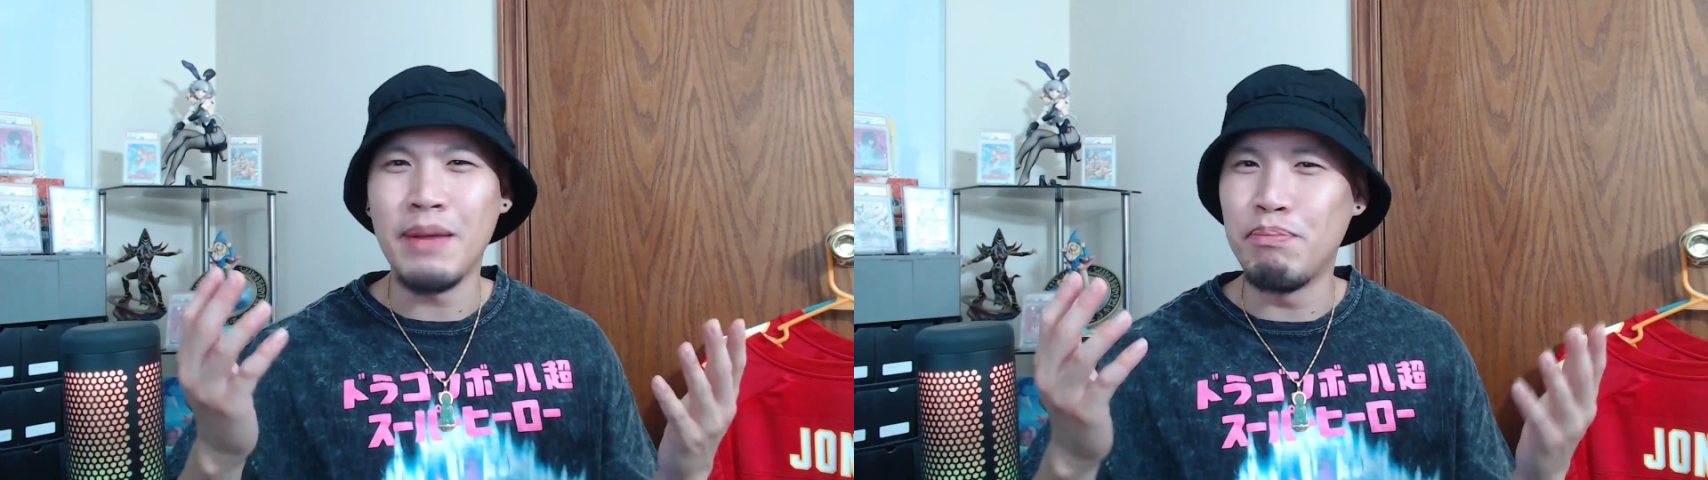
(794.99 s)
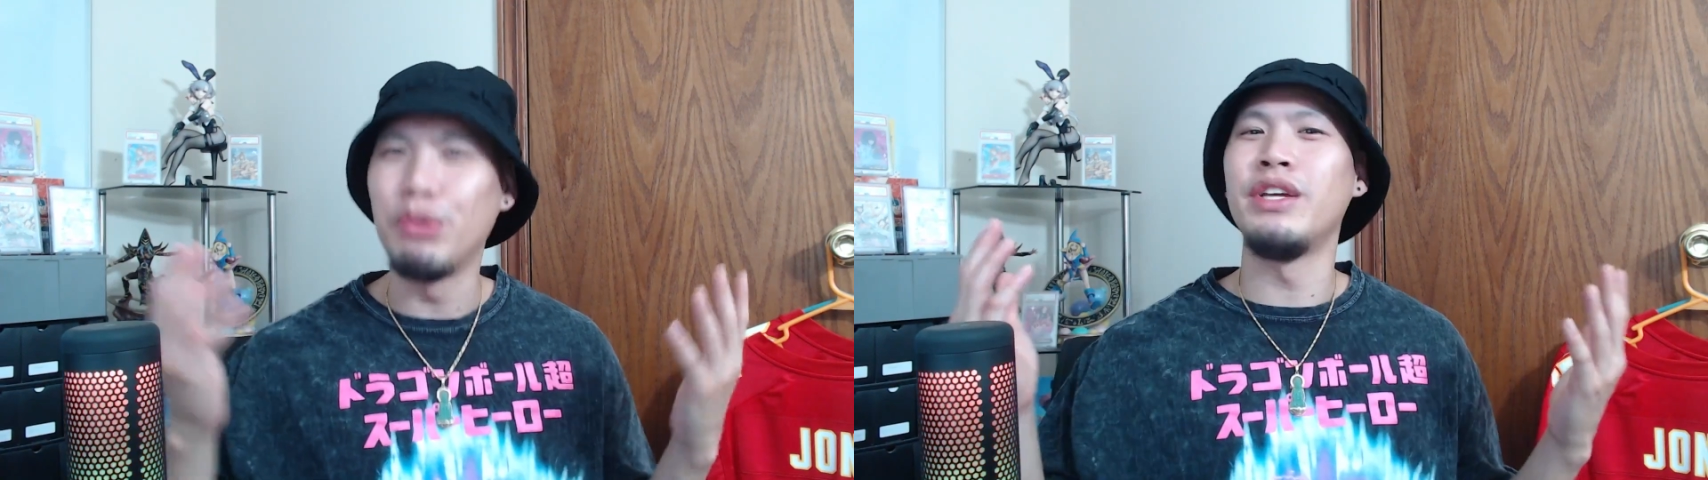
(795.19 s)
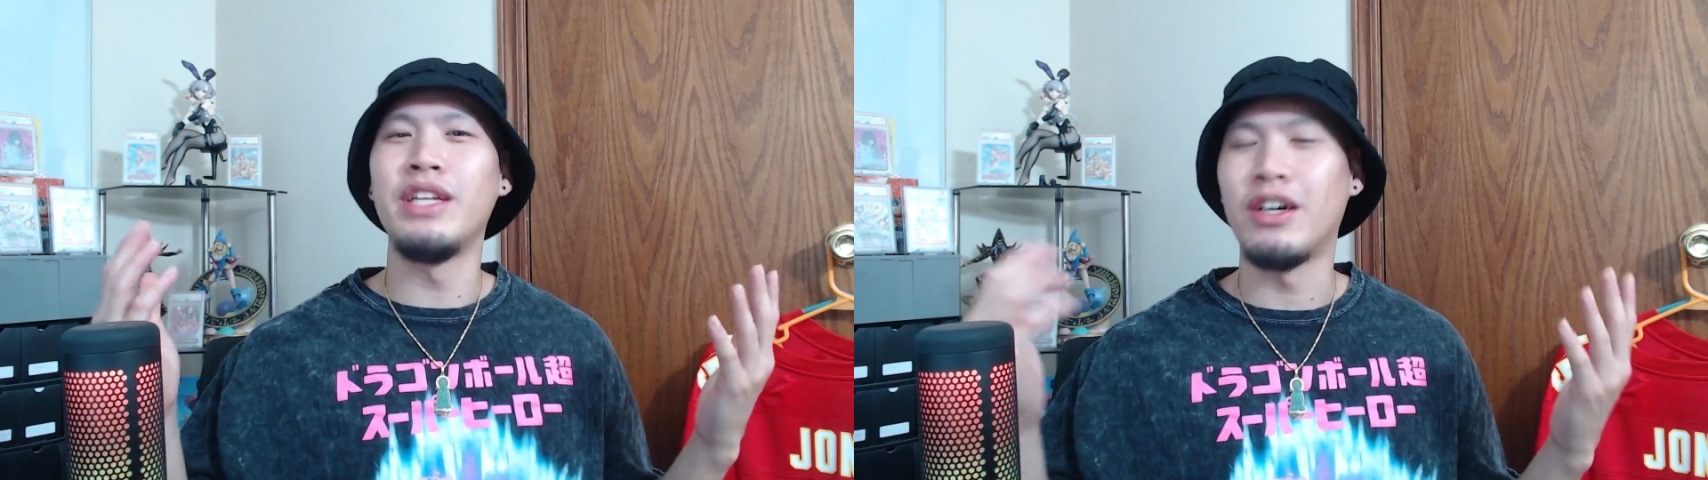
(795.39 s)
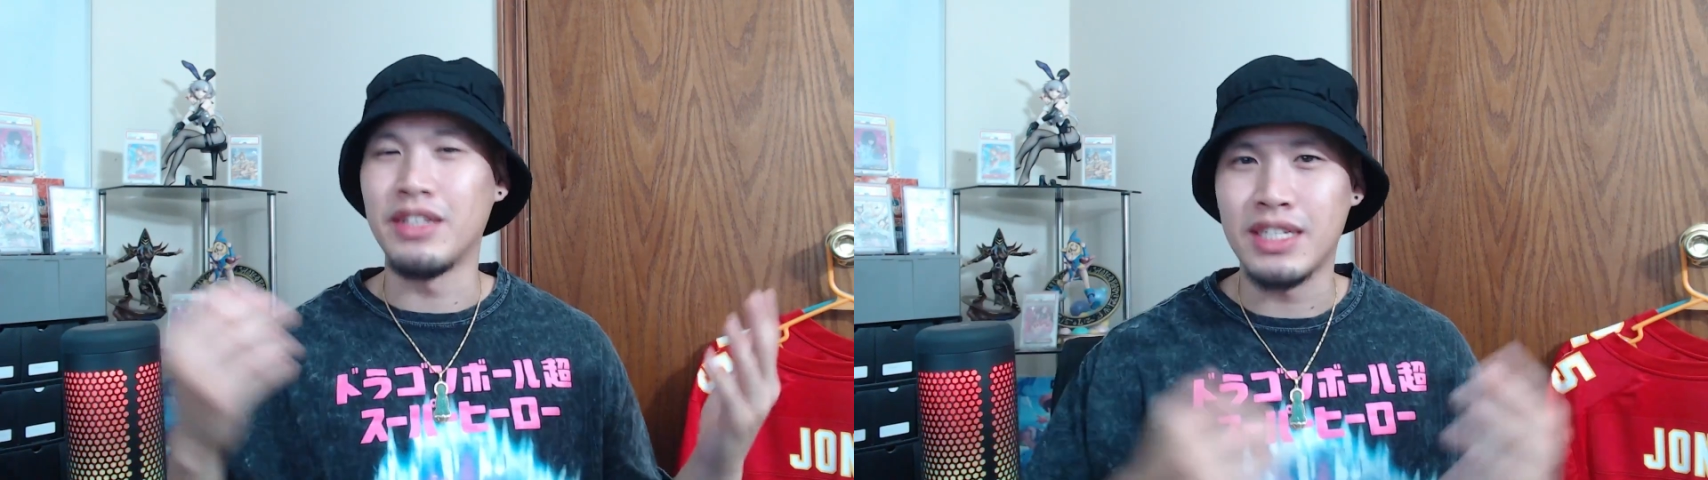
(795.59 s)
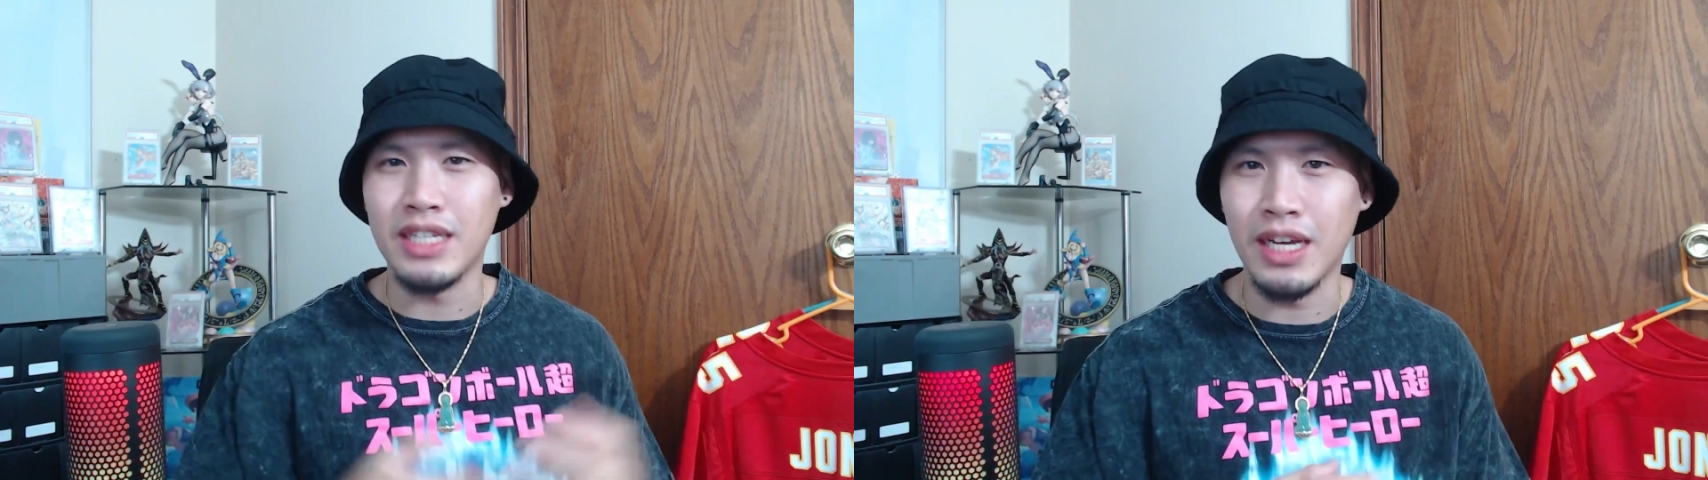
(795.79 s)
bullied all
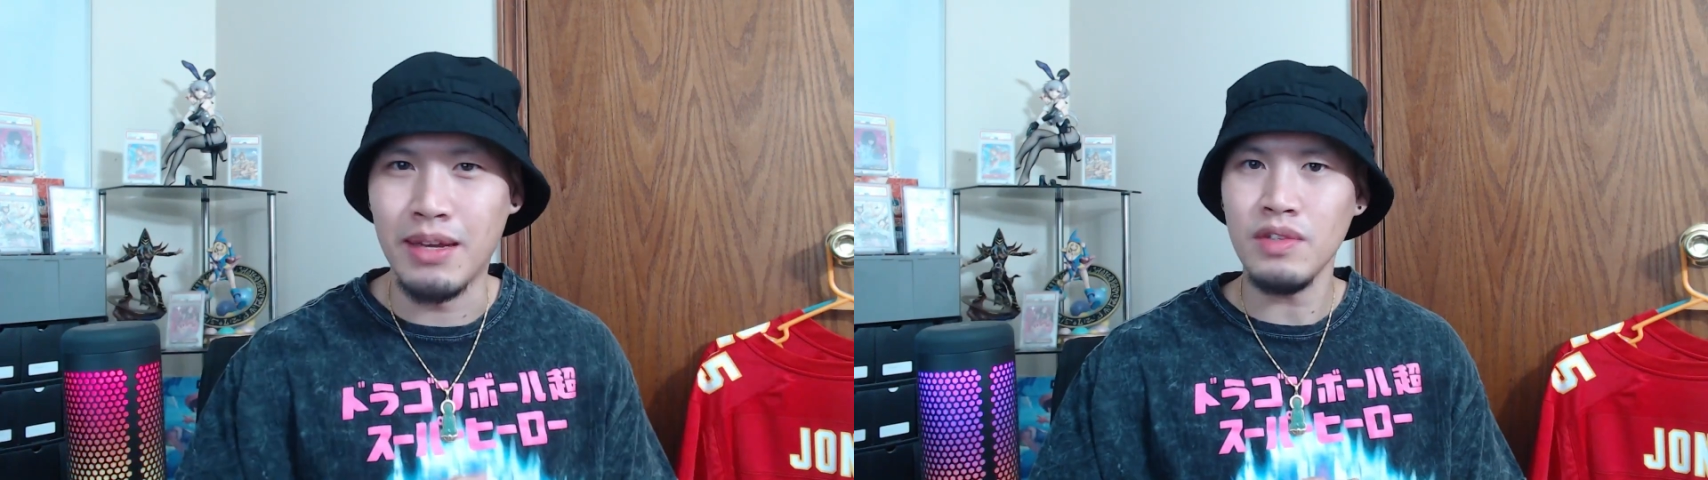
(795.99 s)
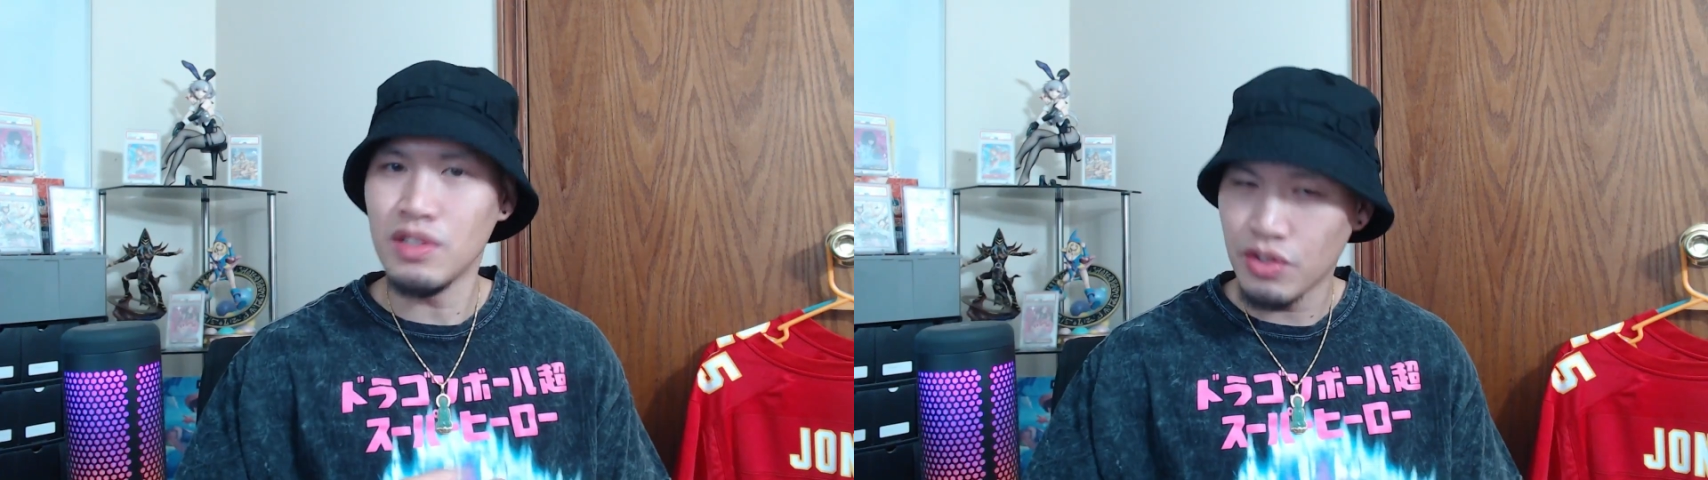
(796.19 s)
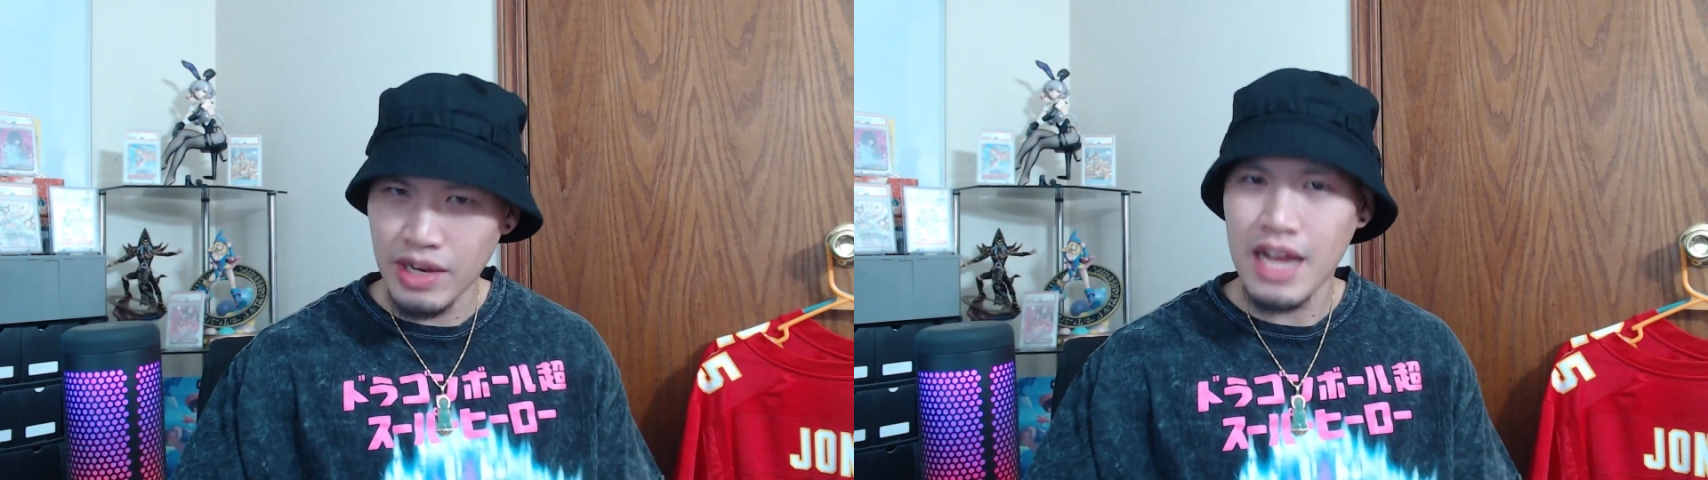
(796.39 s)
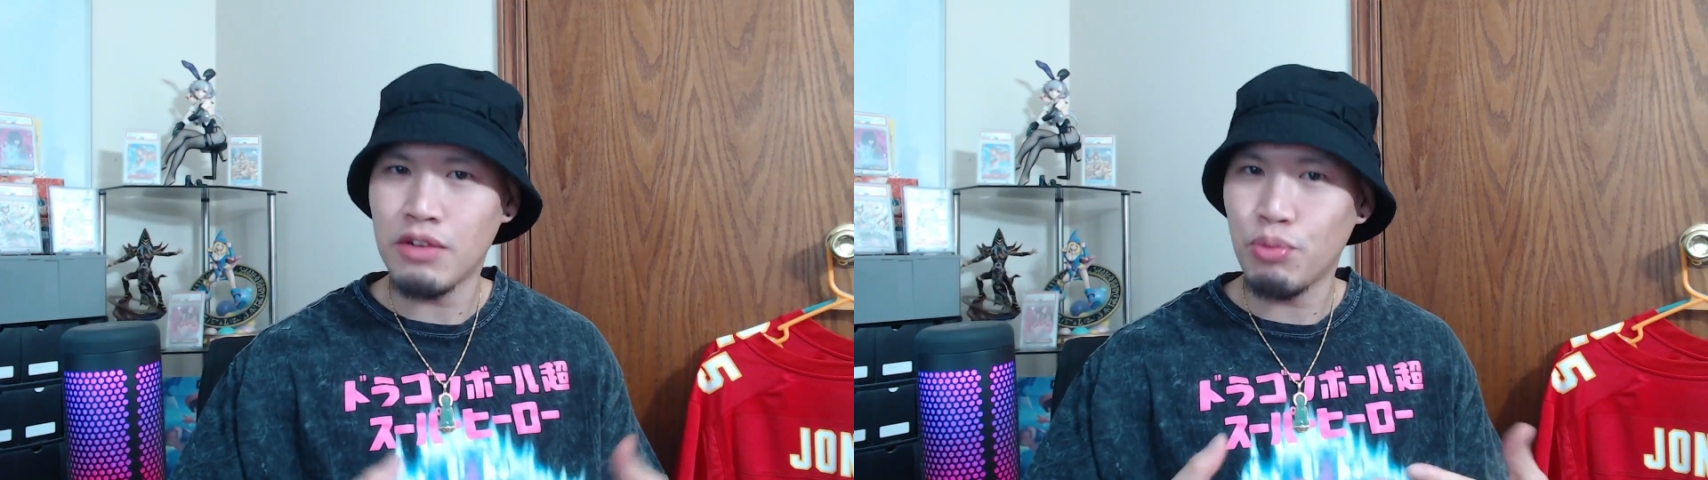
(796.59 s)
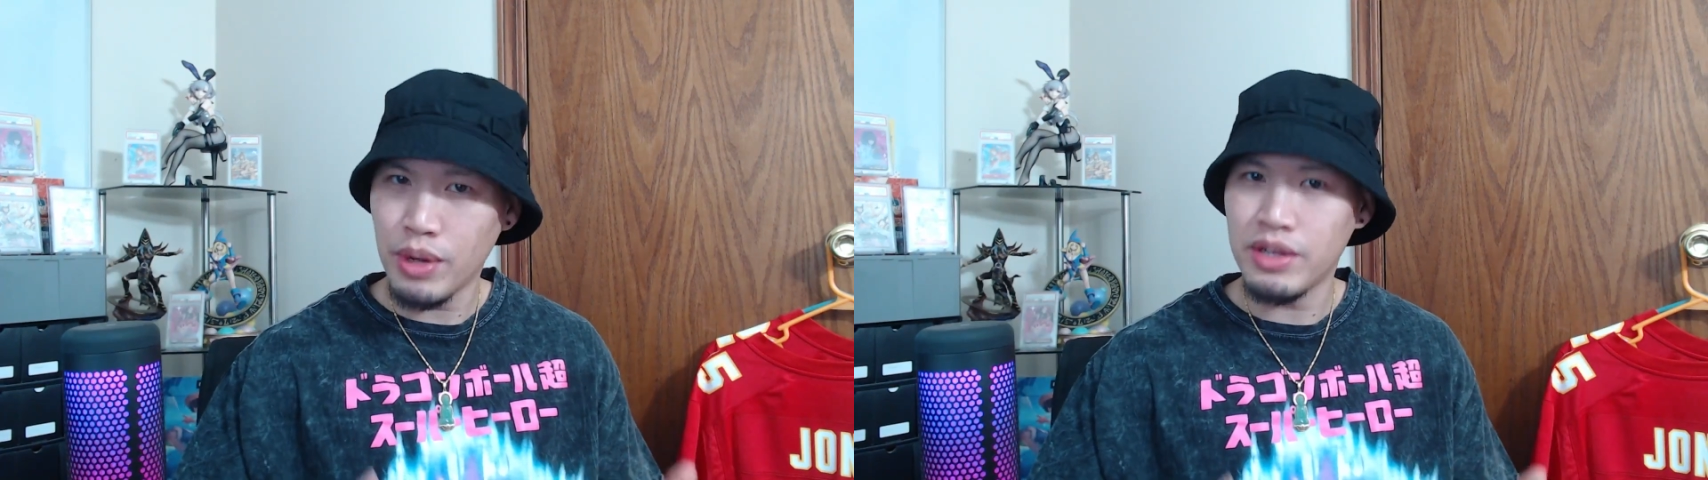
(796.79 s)
this time. So now
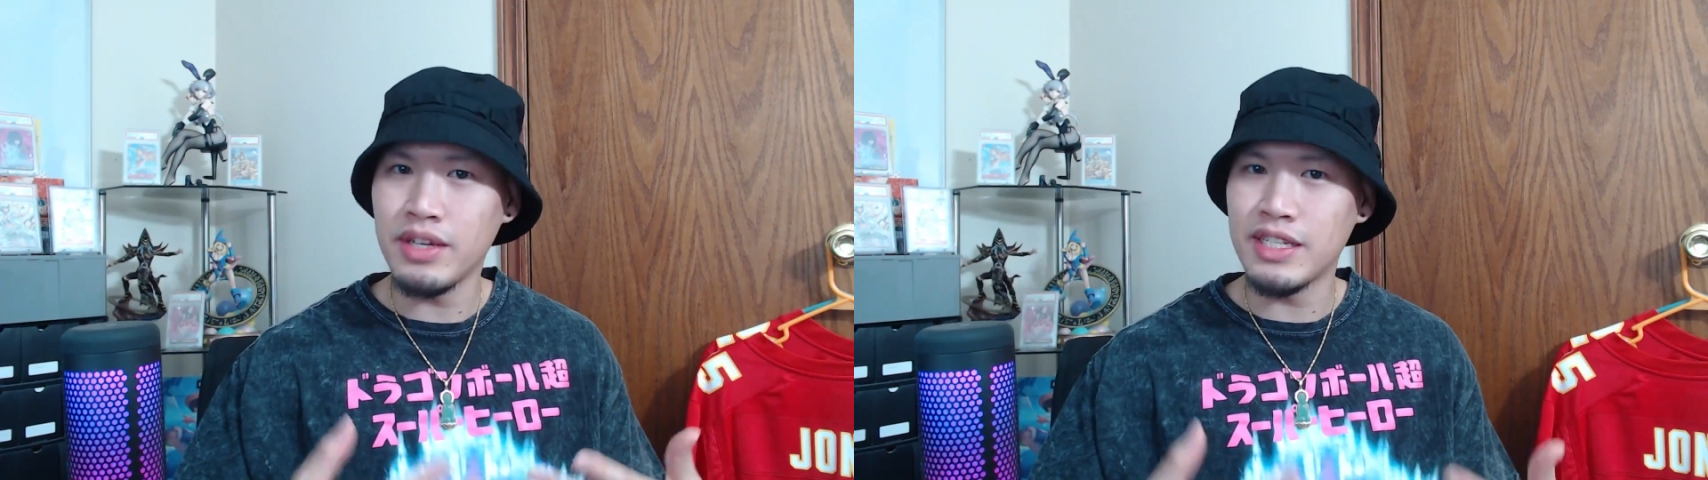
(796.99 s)
Will is